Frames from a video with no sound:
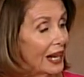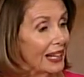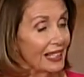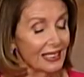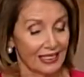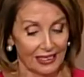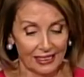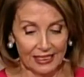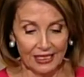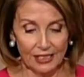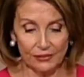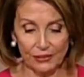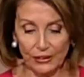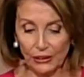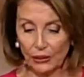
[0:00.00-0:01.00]
way
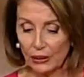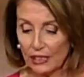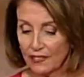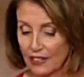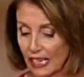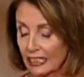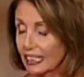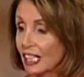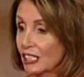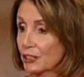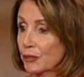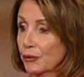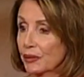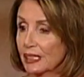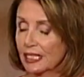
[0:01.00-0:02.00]
for the good of our
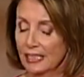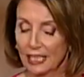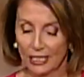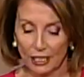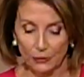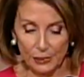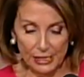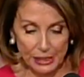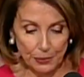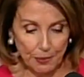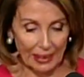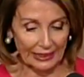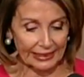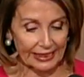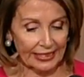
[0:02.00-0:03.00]
country,
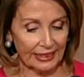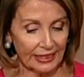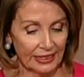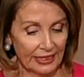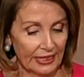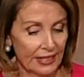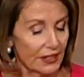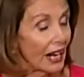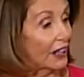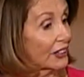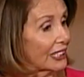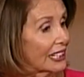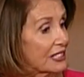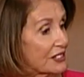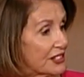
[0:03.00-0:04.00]
respecting
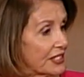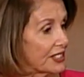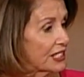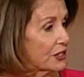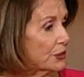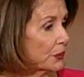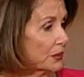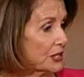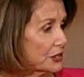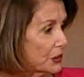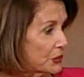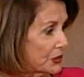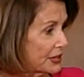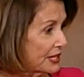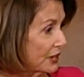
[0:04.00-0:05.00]
our
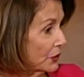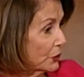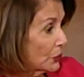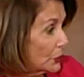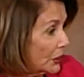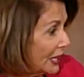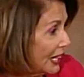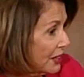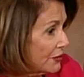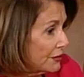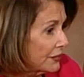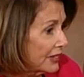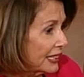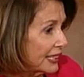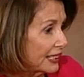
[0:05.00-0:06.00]
constituents. Who you're
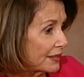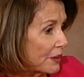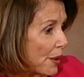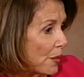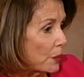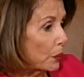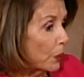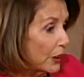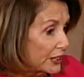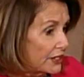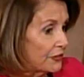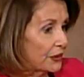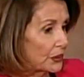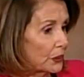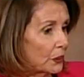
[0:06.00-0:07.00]
every
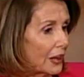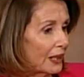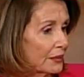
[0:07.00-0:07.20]
one of you.